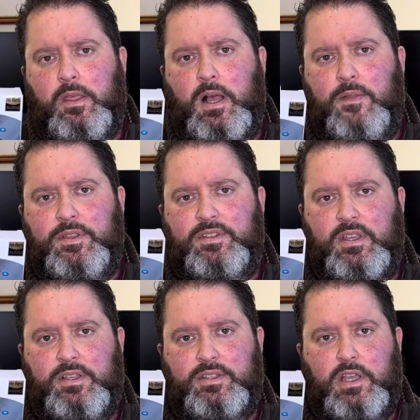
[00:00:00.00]
And this
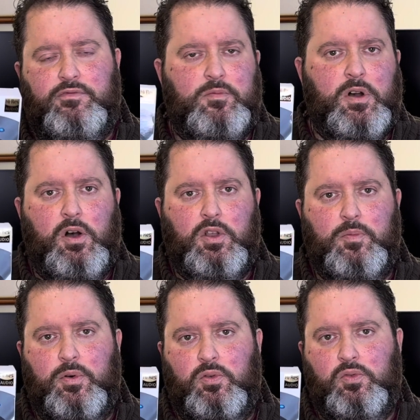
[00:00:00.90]
is a
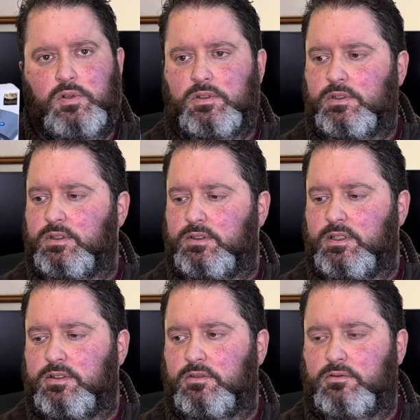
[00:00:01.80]
remarkable
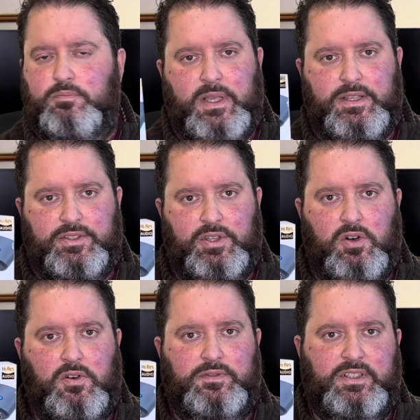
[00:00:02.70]
little piece
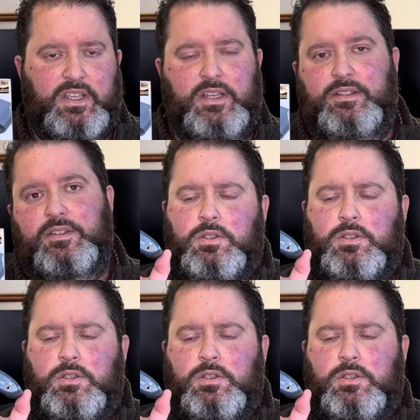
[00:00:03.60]
of kit.